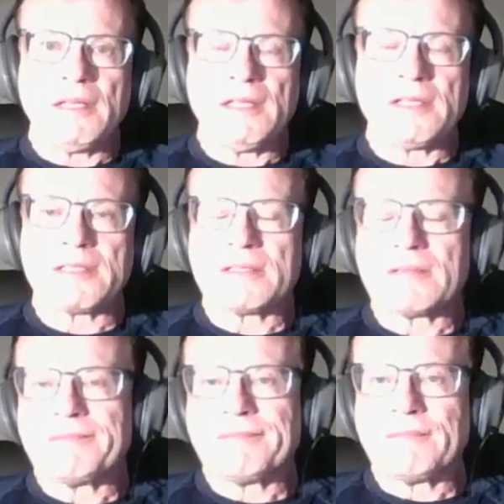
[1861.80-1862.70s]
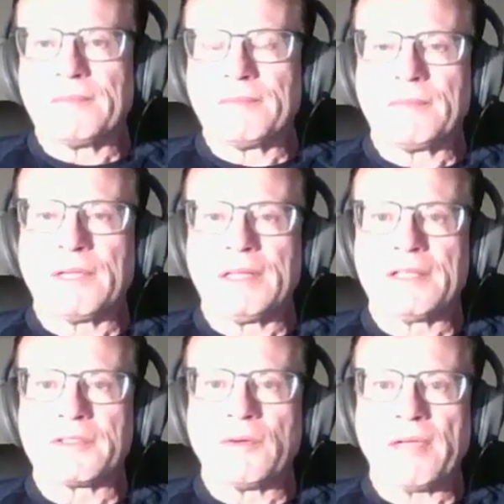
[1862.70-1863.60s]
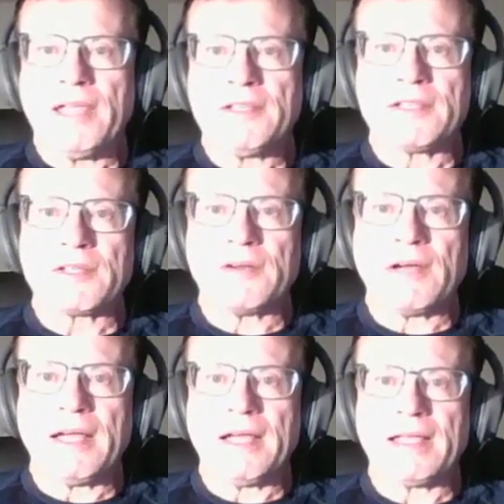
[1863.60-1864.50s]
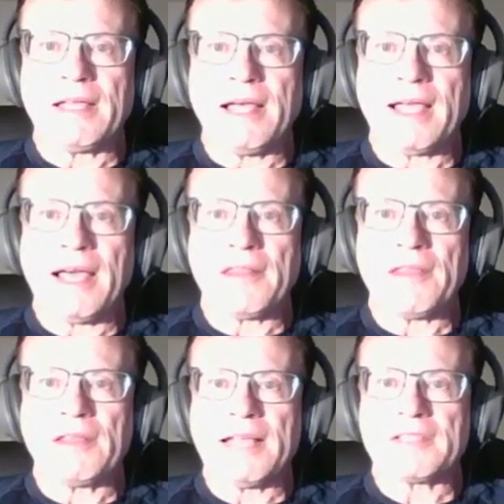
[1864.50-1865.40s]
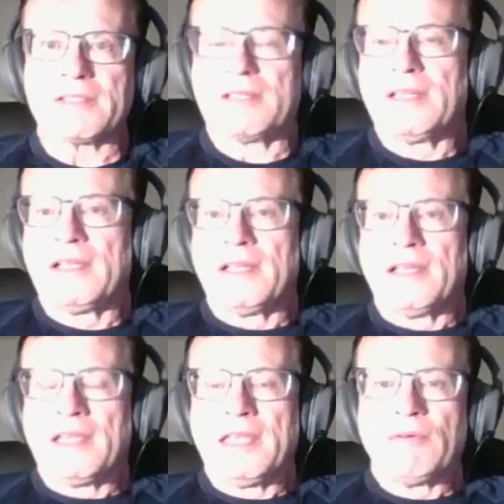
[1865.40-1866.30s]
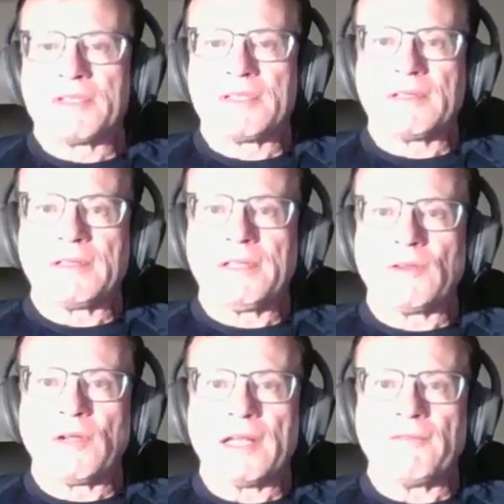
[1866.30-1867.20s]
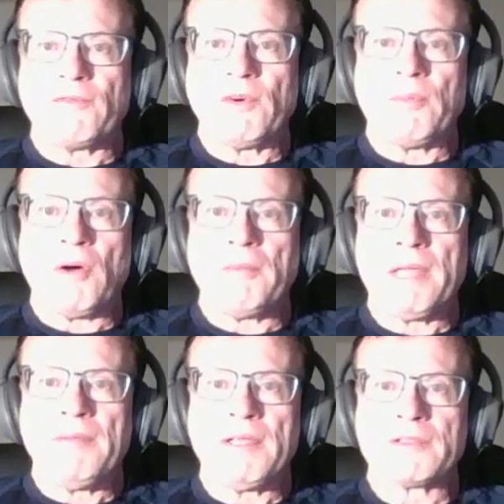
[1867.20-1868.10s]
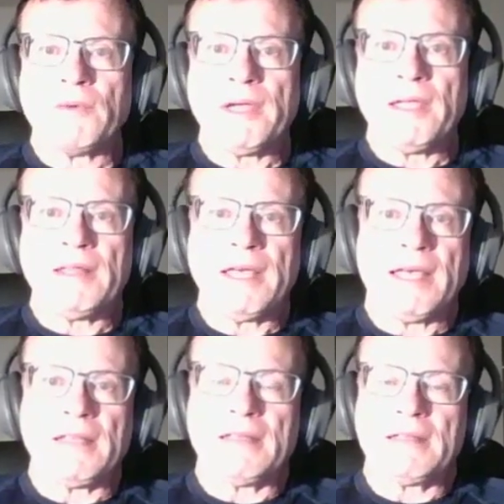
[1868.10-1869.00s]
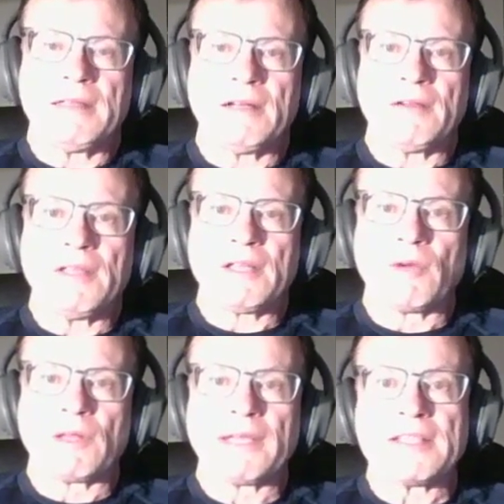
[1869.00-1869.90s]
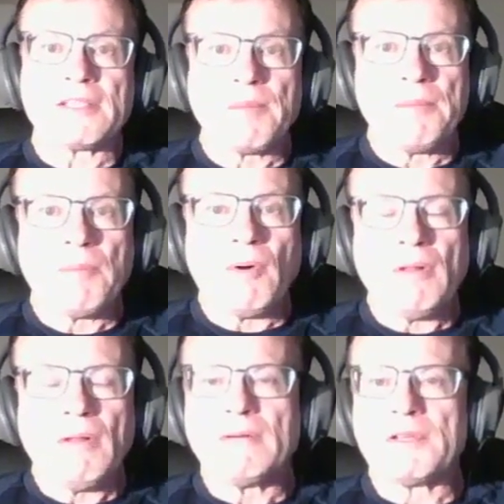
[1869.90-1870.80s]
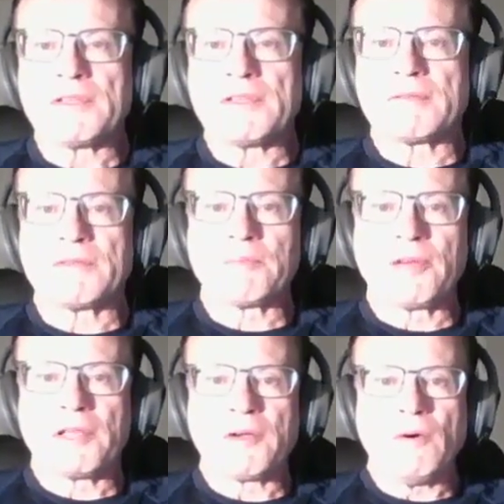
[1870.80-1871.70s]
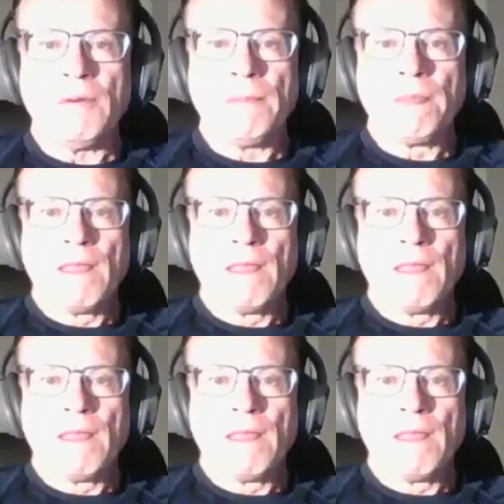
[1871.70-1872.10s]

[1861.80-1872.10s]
these locations. So I got to think he was, looking at football maybe as a way that, he could relate to people, which was pretty cool.